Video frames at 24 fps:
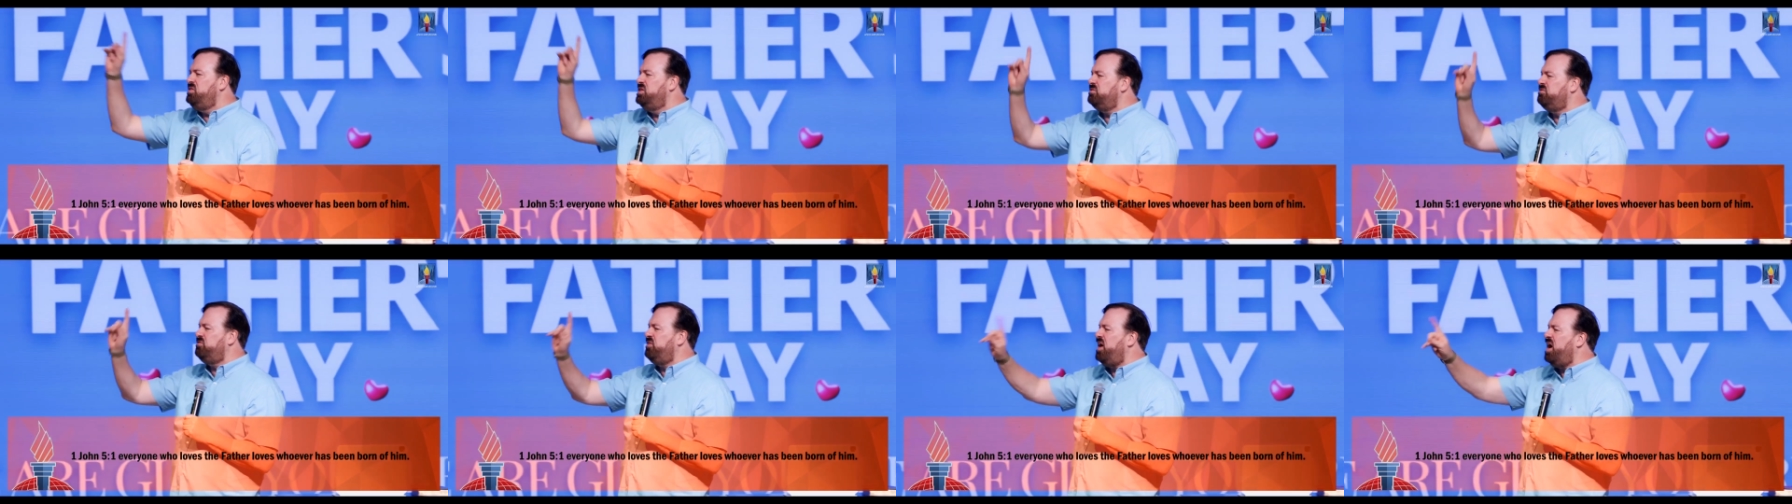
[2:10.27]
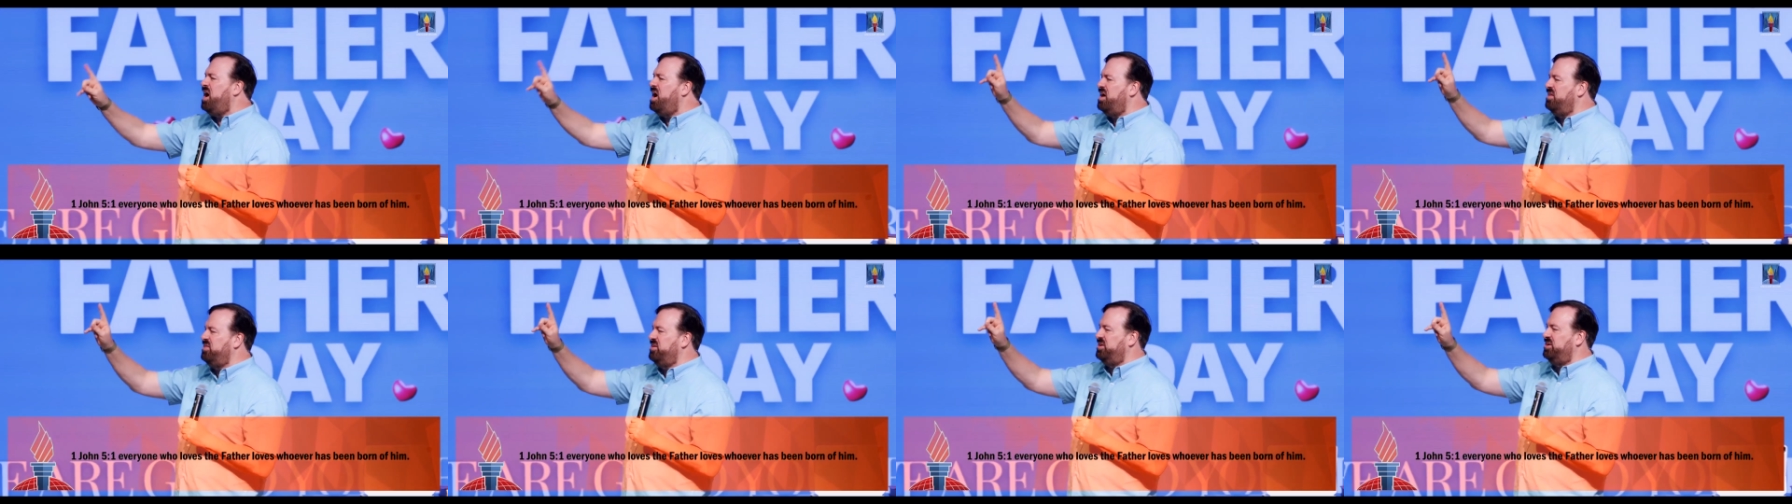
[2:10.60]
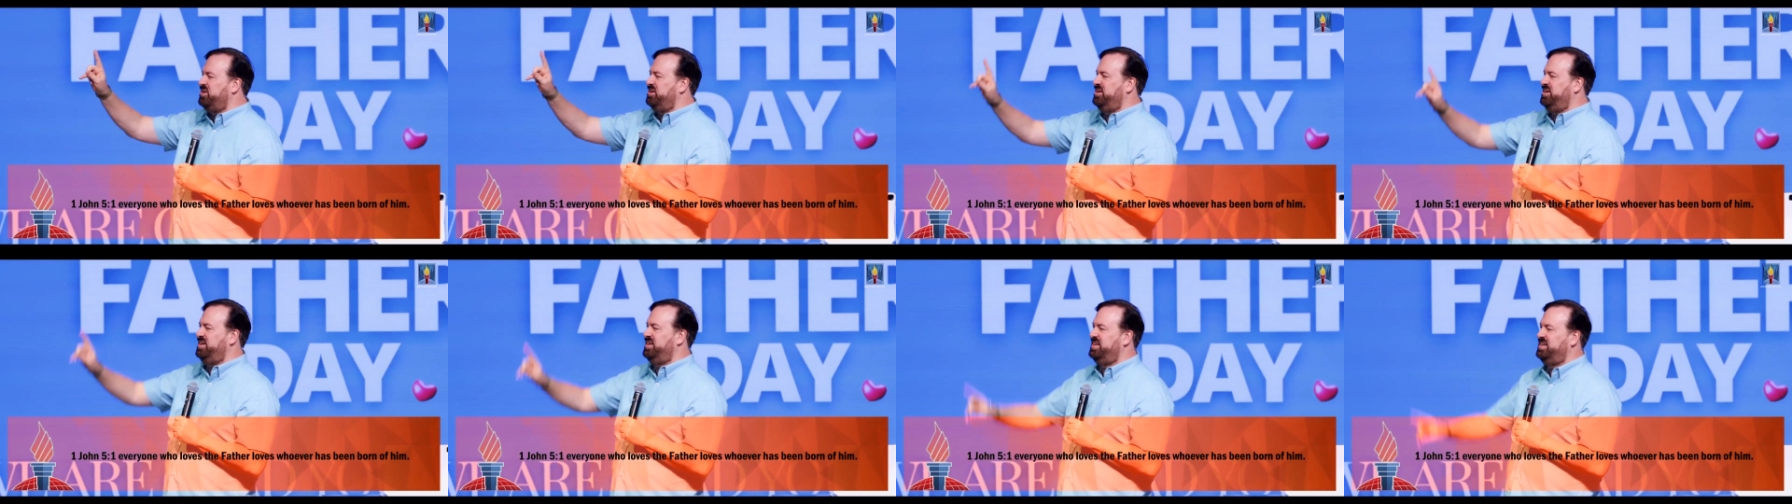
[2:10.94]
the
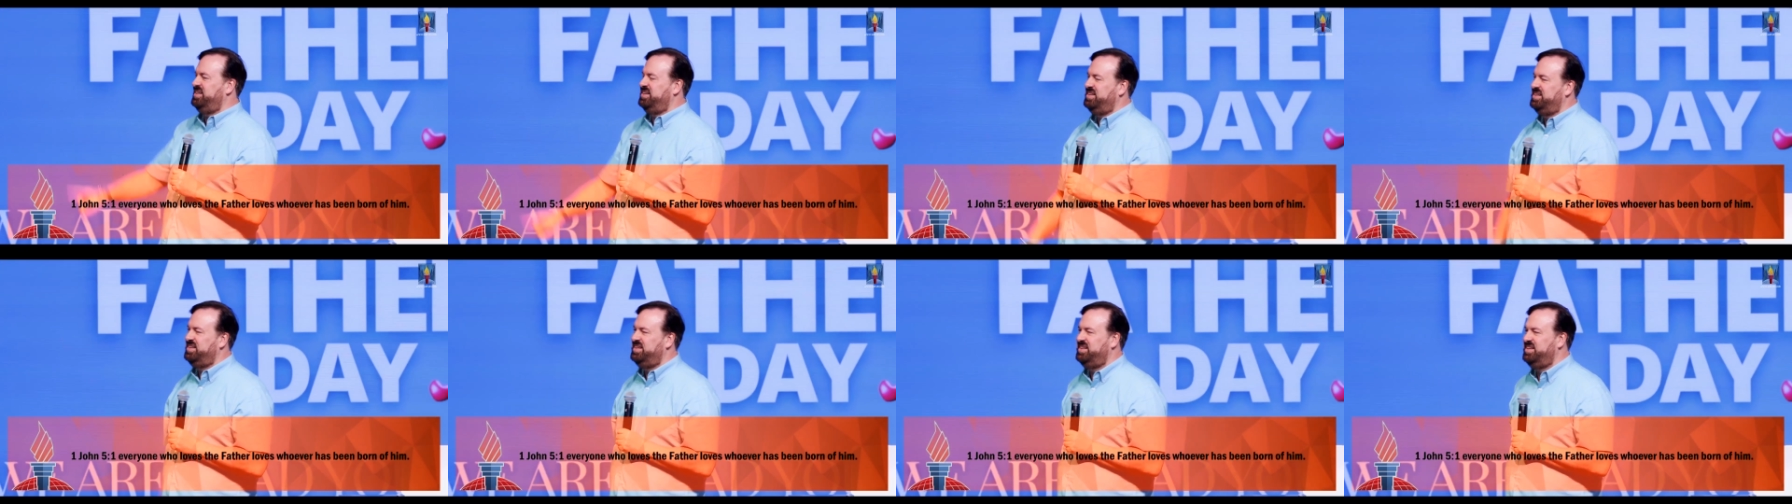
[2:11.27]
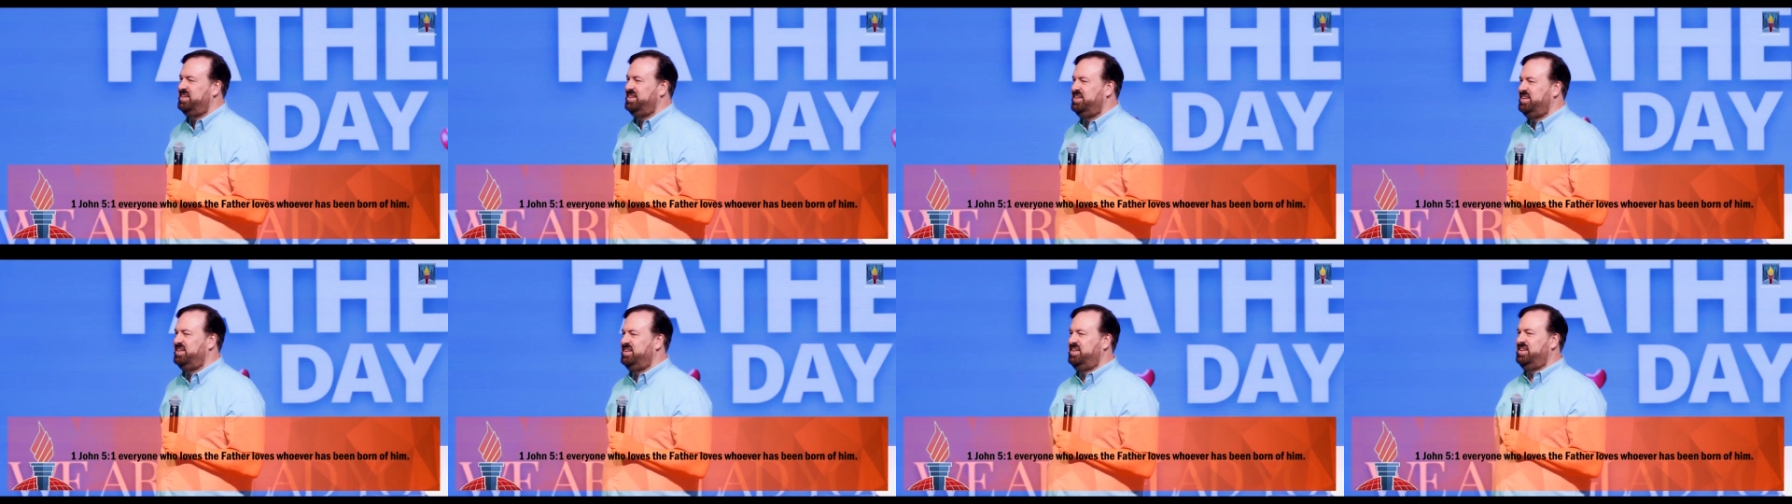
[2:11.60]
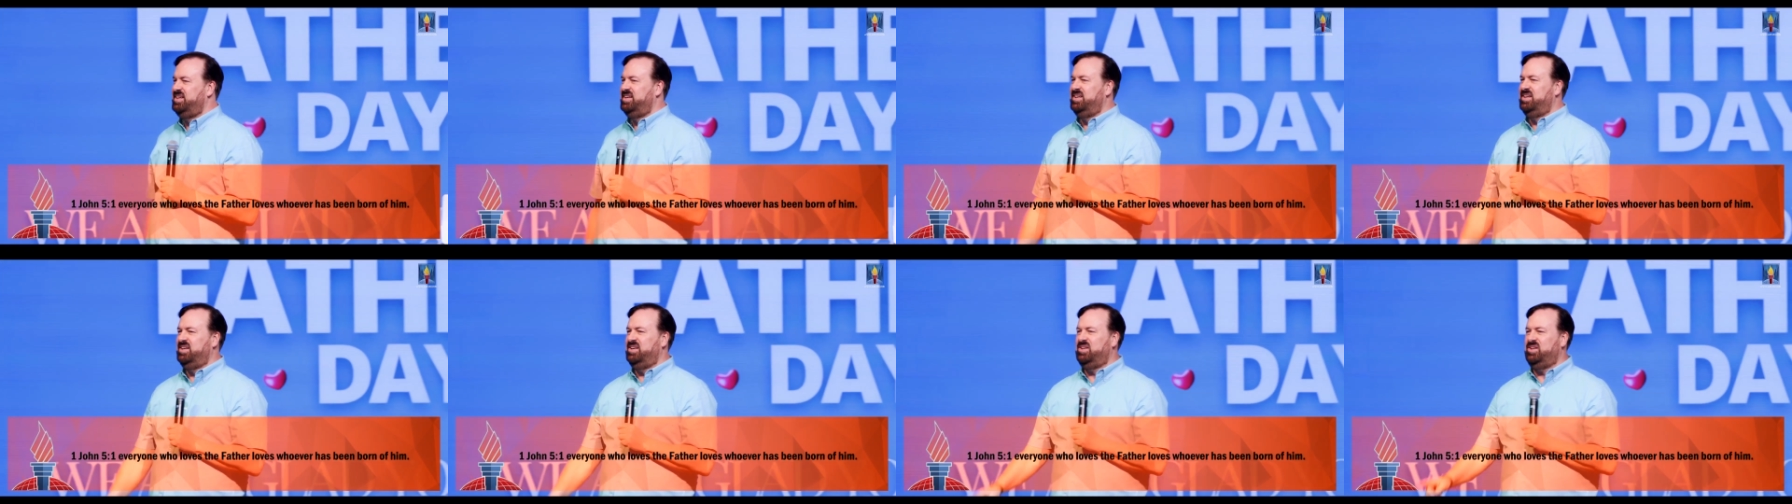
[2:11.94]
Father,
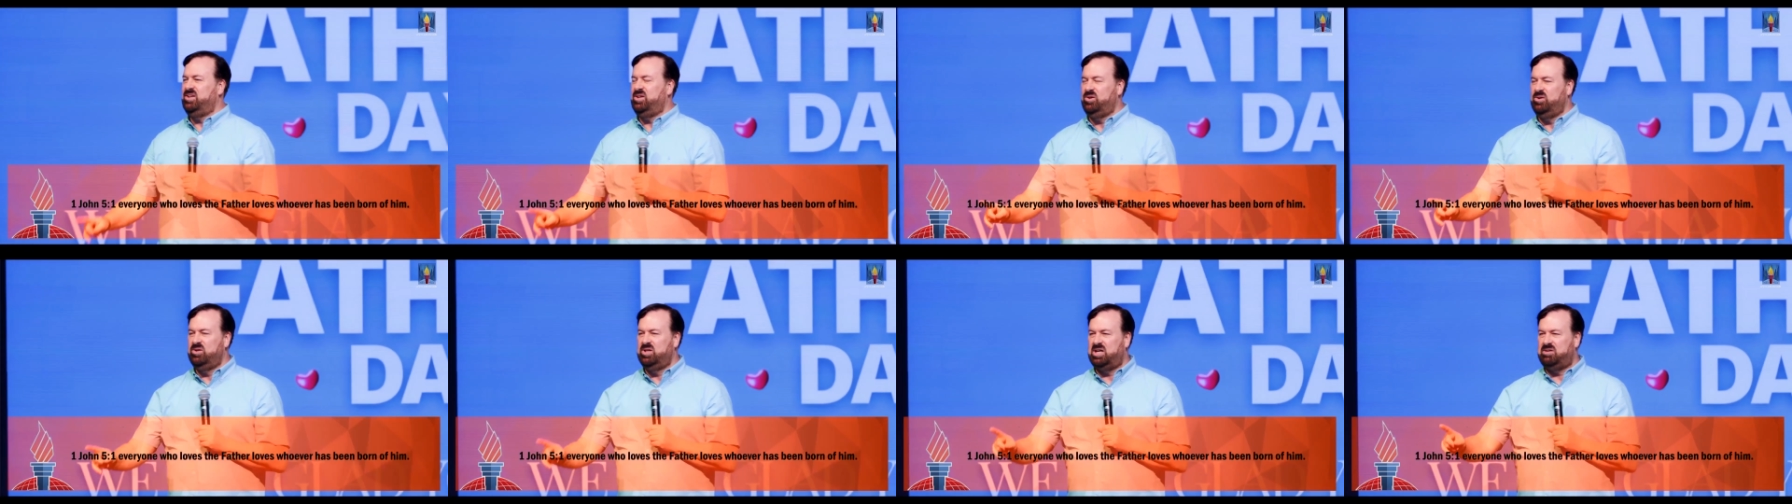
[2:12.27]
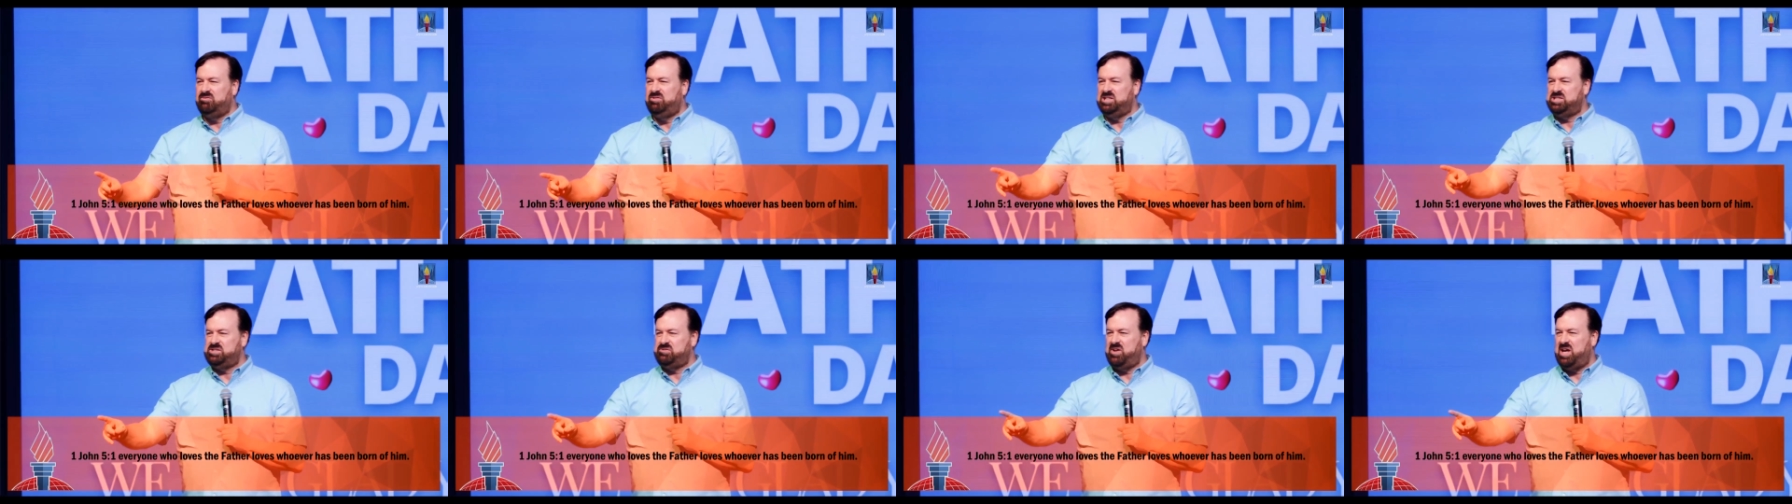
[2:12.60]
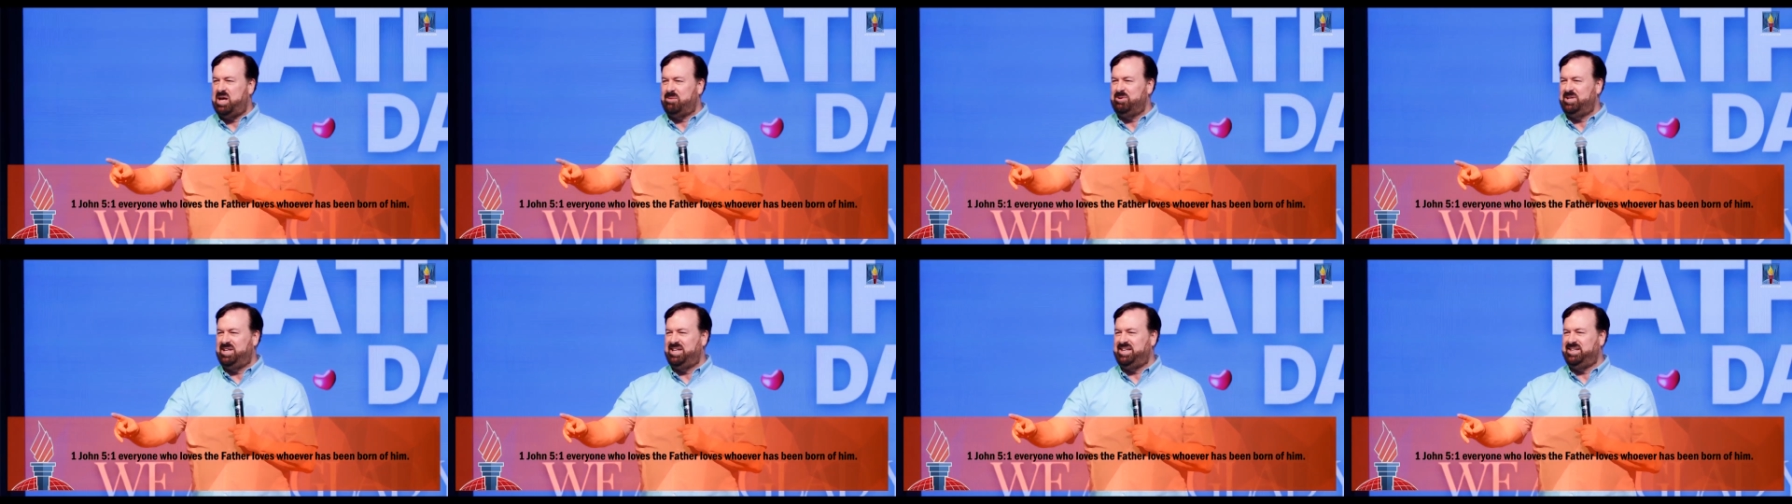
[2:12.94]
you love his
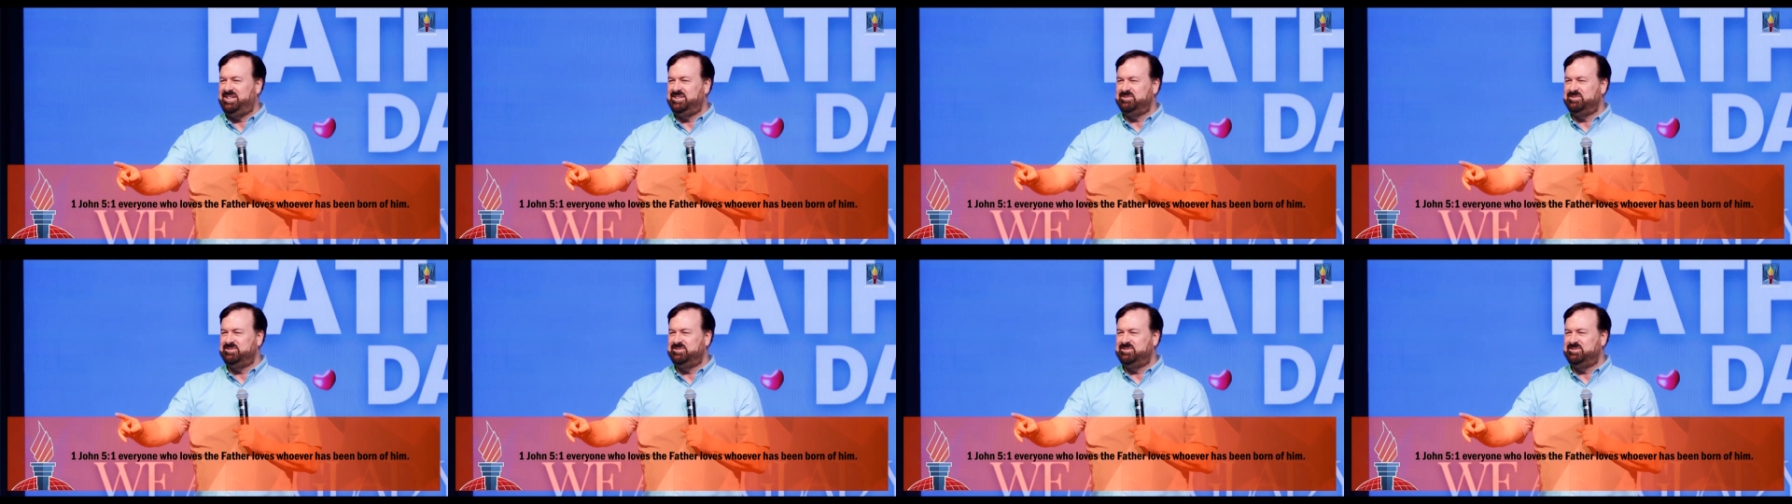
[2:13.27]
family.